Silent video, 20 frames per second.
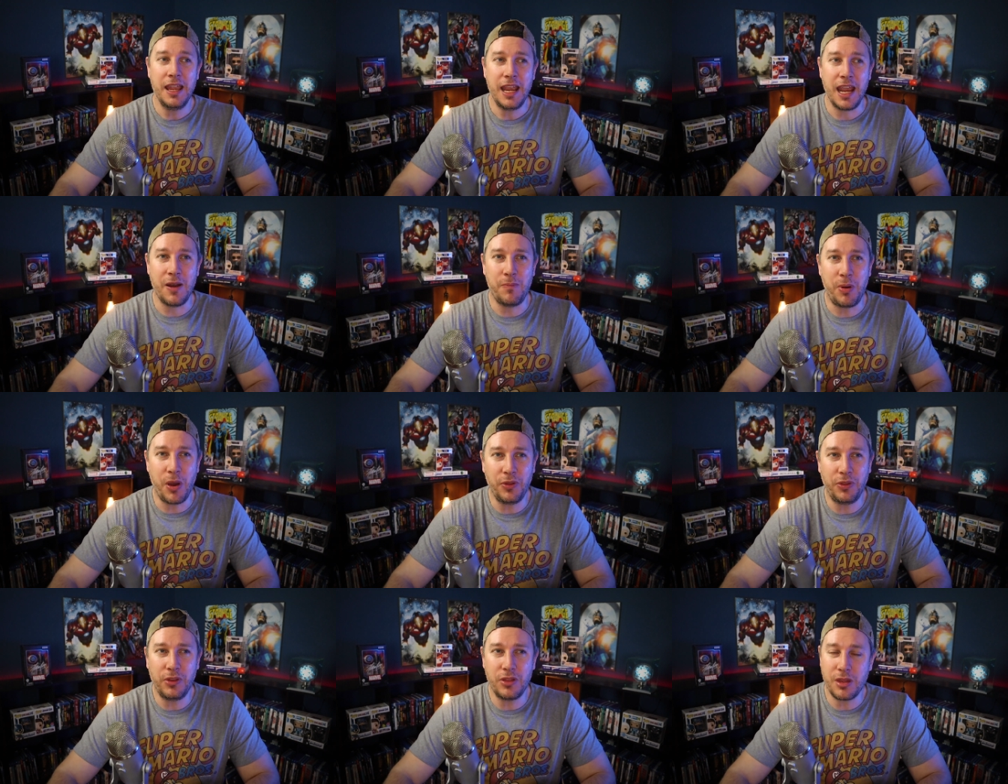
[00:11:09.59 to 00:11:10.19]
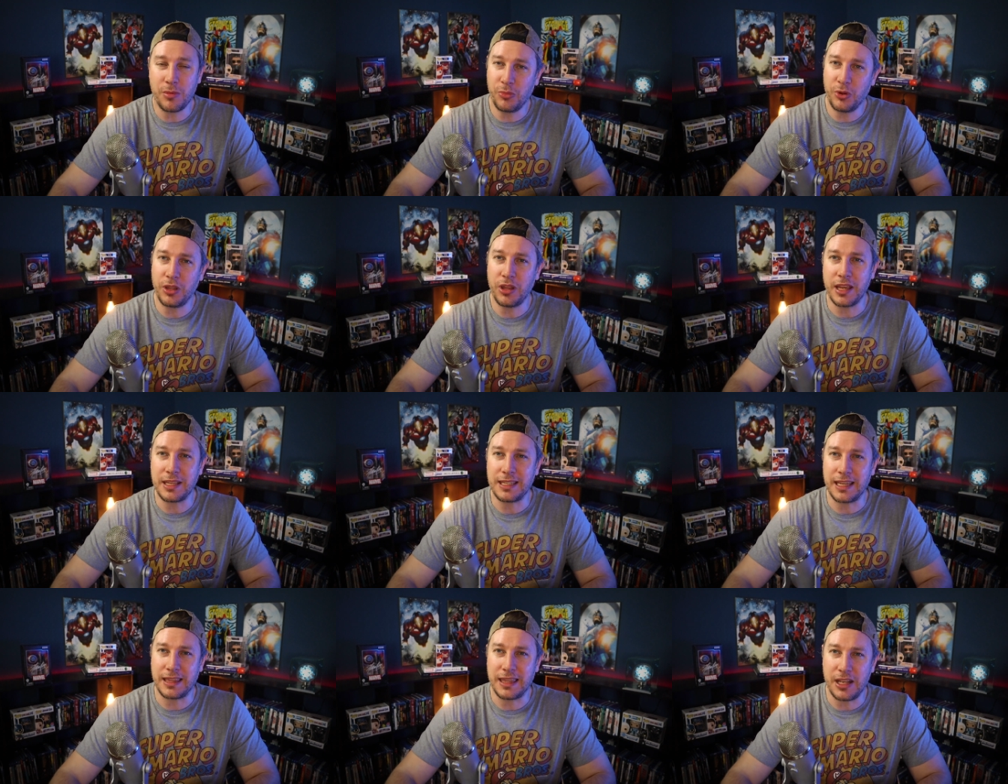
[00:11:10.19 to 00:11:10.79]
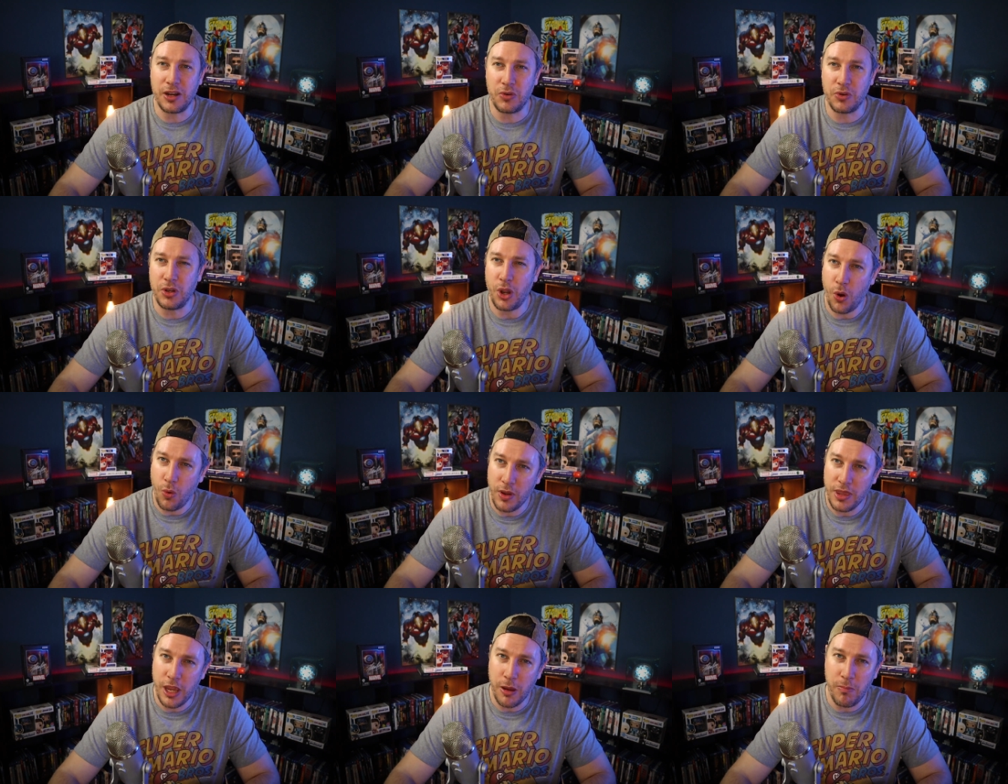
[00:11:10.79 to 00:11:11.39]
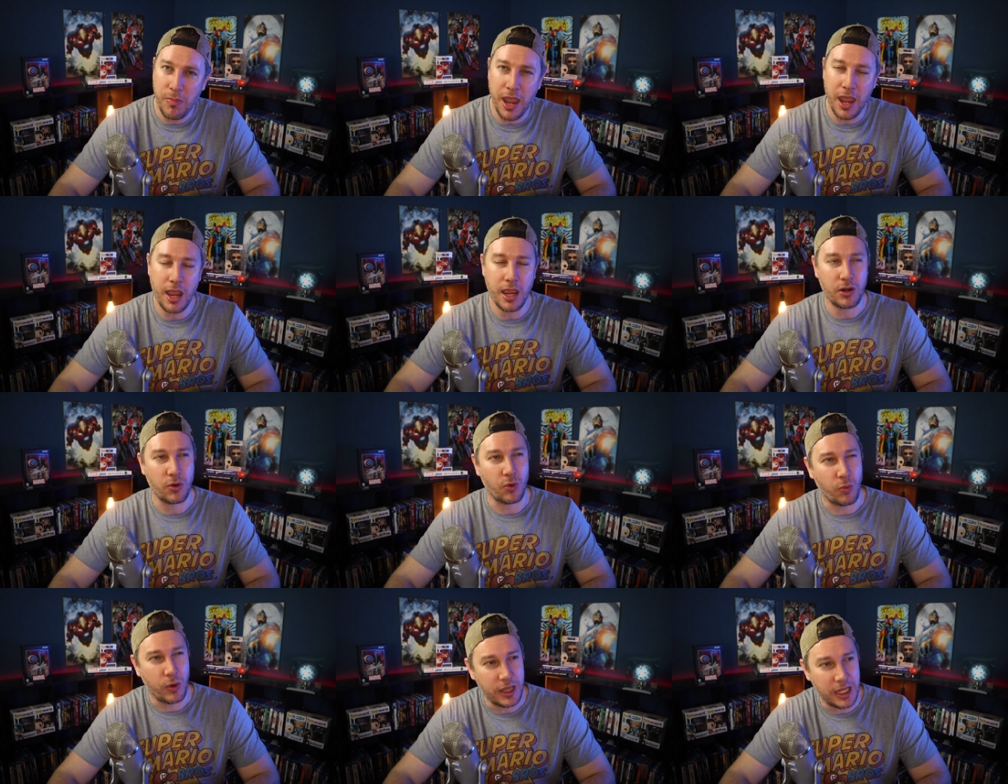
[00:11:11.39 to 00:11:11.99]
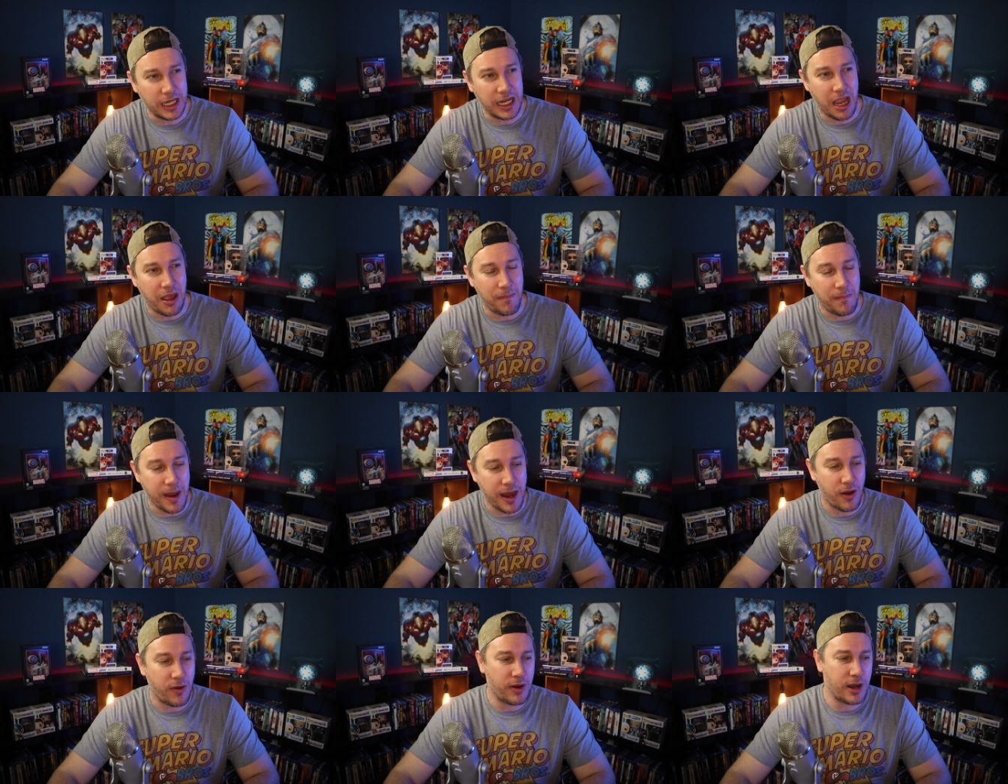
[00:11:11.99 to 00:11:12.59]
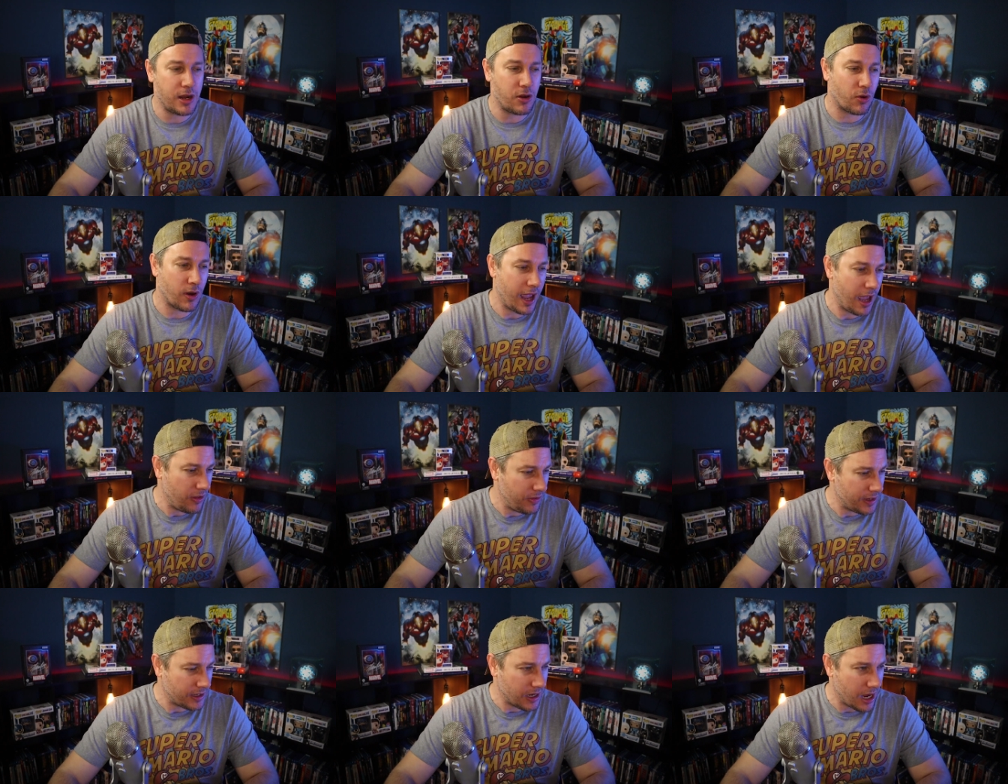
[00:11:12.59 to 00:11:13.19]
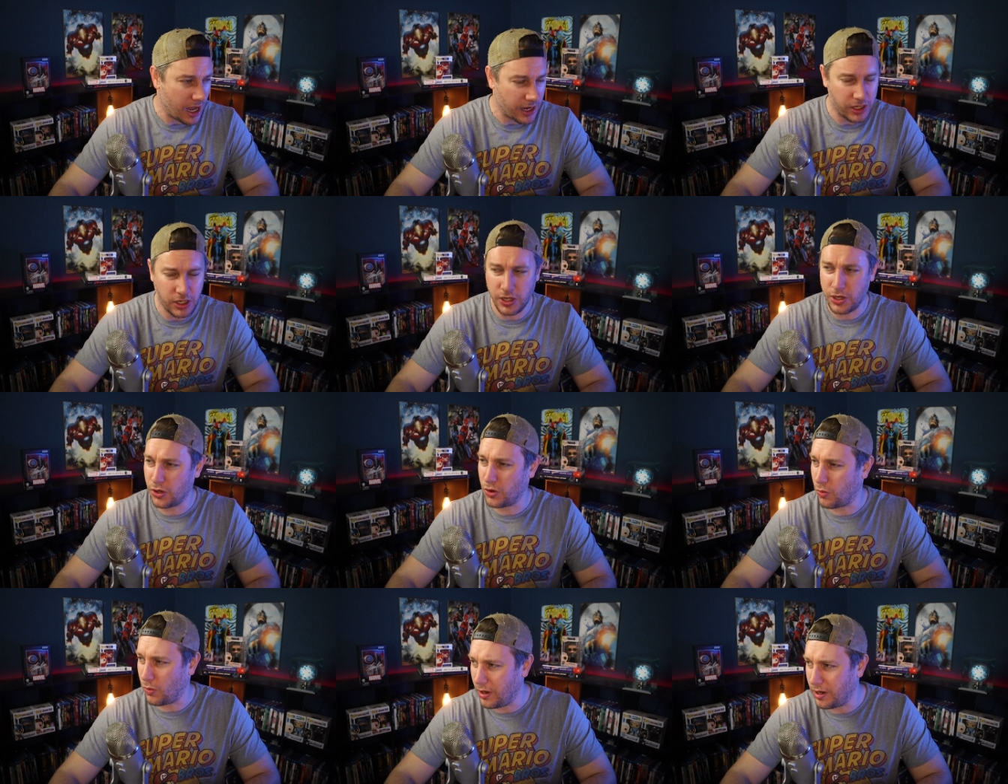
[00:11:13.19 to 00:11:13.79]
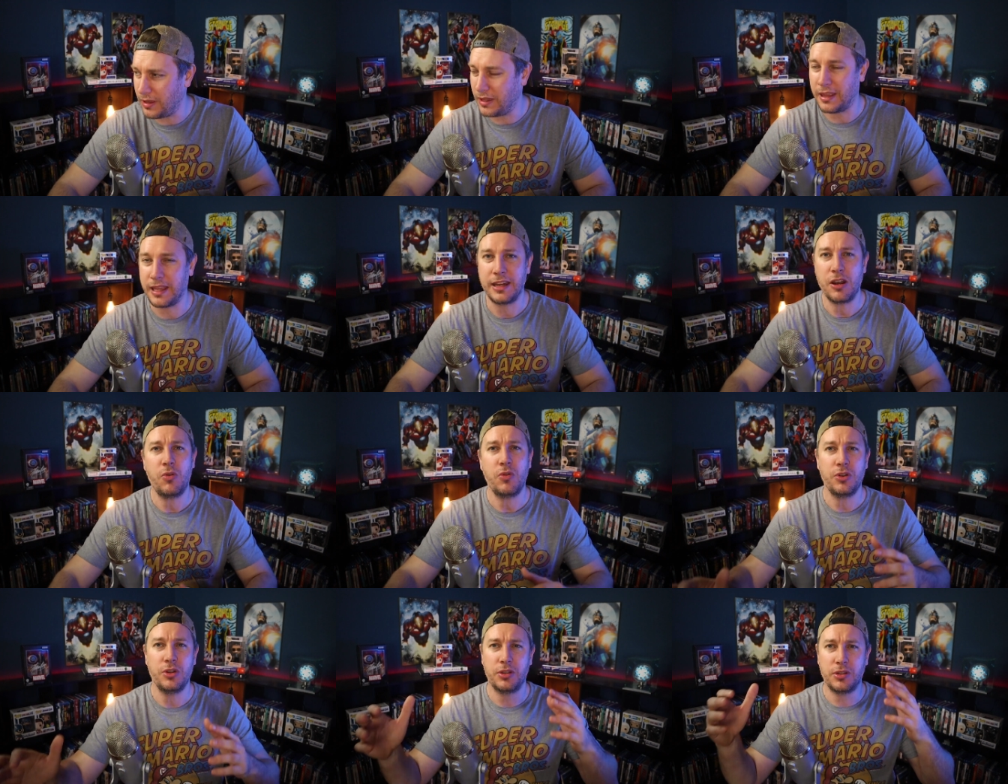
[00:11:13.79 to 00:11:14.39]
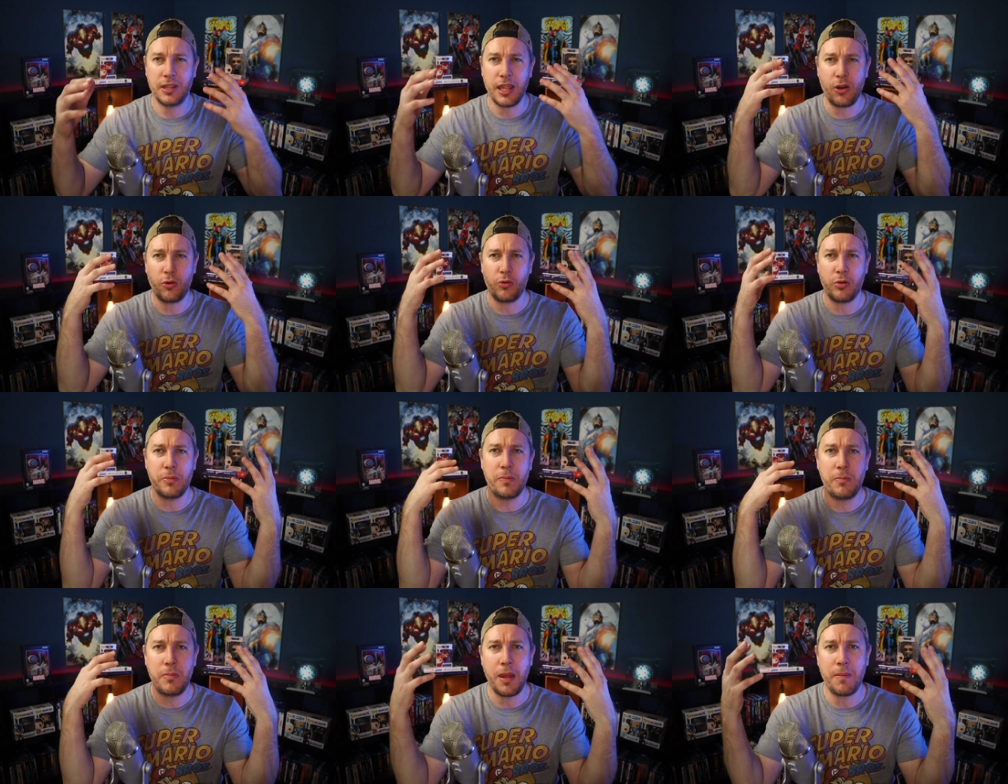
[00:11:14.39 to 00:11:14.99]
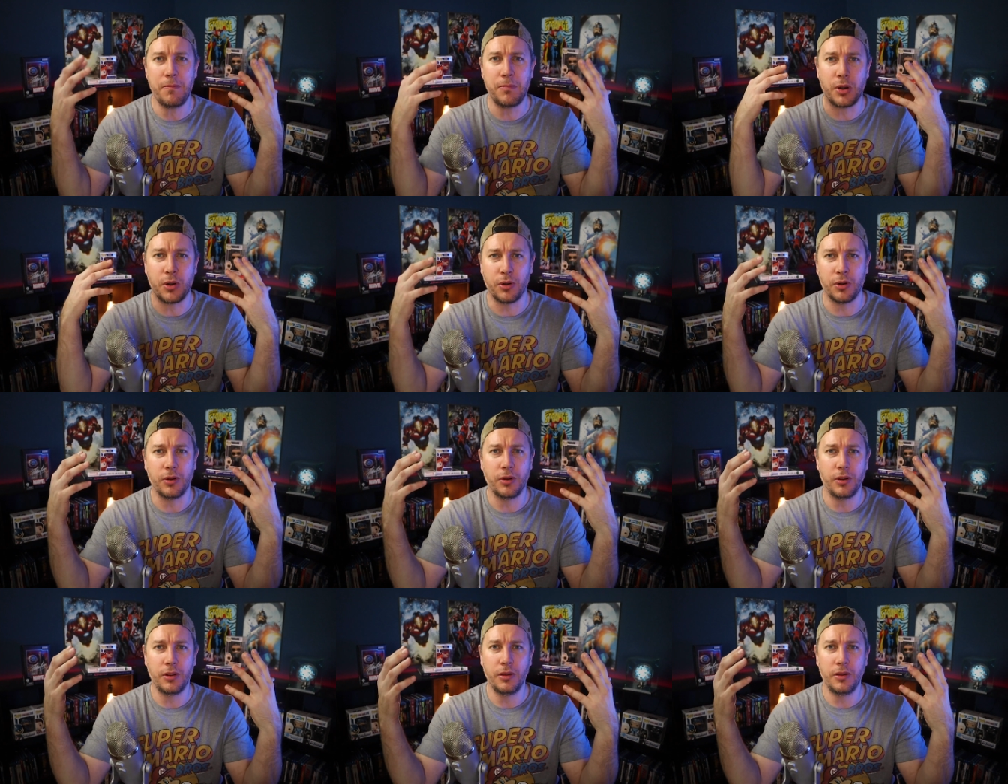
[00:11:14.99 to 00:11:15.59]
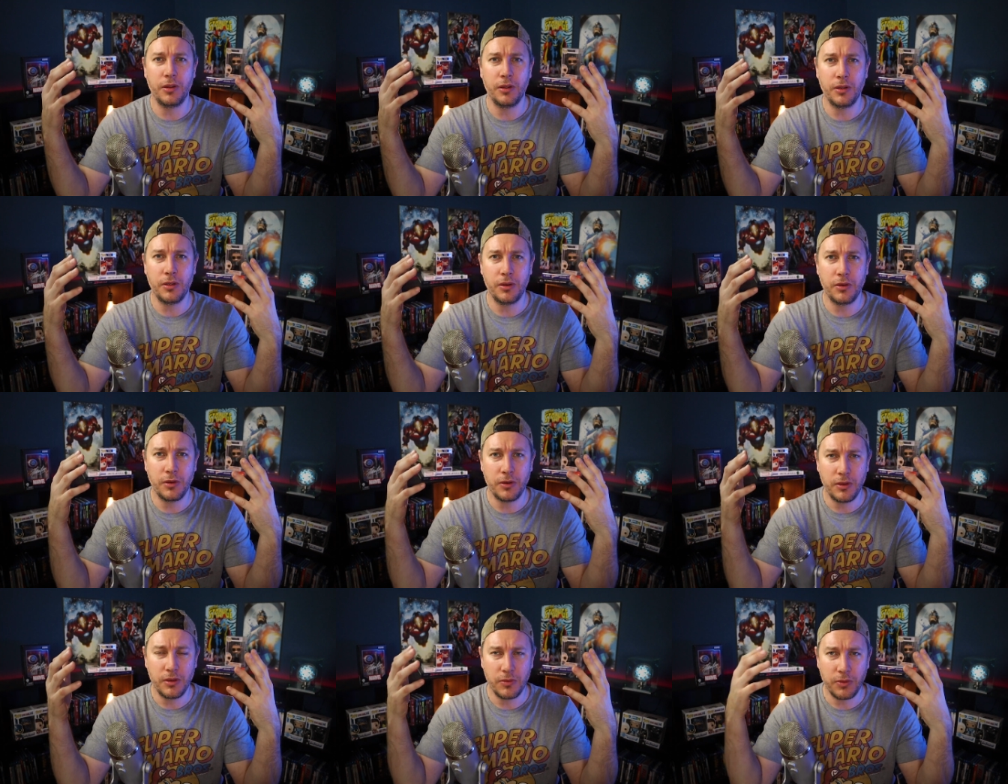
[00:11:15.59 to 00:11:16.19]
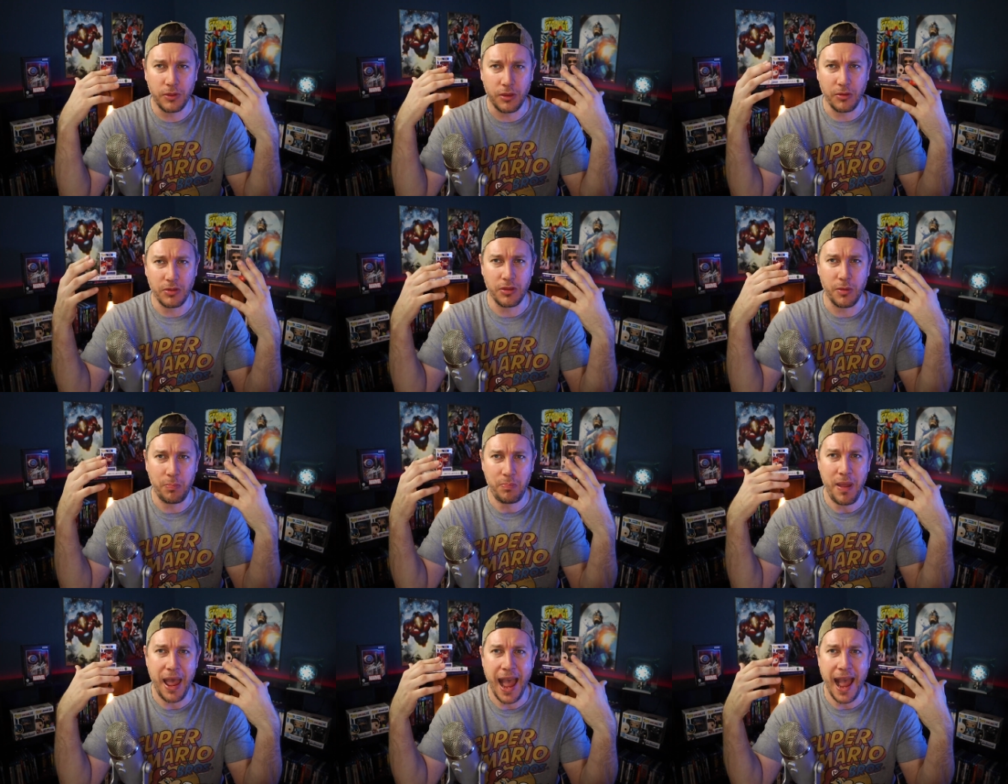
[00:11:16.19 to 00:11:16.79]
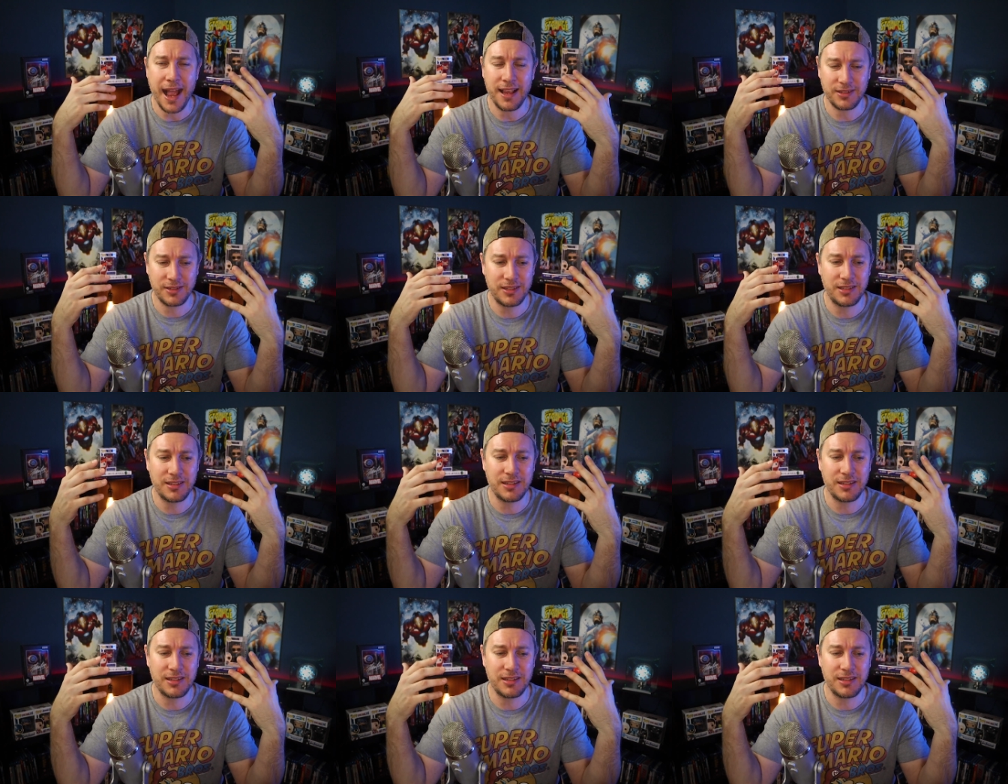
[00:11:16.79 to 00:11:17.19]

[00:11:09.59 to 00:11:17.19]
And both of them realize like they don't know when they met or when they got married or how they got here. Where did they, they don't they don't remember the, the past